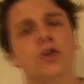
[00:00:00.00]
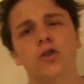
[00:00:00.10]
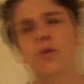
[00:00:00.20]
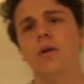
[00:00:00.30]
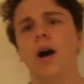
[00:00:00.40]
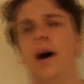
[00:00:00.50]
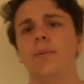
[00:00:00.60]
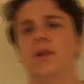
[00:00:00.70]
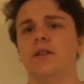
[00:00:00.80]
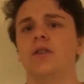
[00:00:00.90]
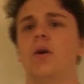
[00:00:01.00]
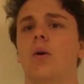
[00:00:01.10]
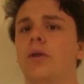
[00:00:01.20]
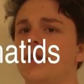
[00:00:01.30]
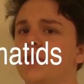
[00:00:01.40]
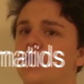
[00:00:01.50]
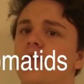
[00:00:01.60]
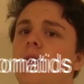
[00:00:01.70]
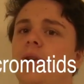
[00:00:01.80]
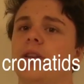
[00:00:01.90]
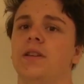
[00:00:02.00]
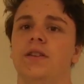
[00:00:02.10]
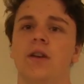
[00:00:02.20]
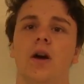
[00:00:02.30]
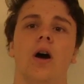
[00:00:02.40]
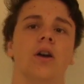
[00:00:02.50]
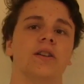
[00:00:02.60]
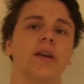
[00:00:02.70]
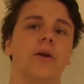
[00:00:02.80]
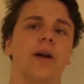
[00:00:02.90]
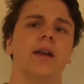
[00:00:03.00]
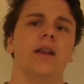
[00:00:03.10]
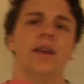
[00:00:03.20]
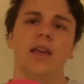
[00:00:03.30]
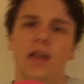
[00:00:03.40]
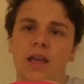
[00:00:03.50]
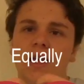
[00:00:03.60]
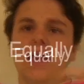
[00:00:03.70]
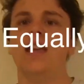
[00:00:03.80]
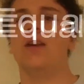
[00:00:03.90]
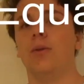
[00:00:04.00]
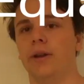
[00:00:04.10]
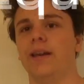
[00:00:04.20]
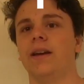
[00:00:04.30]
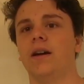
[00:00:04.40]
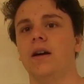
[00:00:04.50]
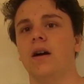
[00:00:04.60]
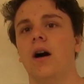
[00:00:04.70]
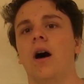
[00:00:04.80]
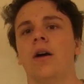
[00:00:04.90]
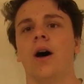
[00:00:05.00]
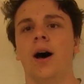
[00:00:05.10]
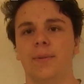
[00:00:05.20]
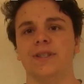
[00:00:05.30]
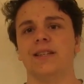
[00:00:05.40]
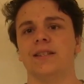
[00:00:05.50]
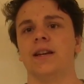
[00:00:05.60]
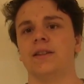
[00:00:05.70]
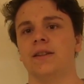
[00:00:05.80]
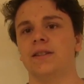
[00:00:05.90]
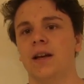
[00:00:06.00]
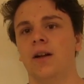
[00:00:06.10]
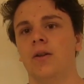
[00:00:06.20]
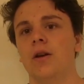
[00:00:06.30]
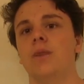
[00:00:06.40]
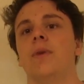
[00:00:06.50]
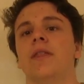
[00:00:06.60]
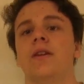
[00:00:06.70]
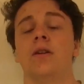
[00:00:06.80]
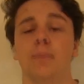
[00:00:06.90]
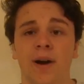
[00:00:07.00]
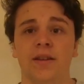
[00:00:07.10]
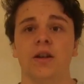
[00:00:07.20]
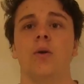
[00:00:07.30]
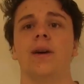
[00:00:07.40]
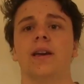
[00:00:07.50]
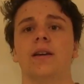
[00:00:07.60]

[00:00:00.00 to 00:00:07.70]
2 copies, or sister chromatids, are segregated equally on opposite sides of the cell by the mitoic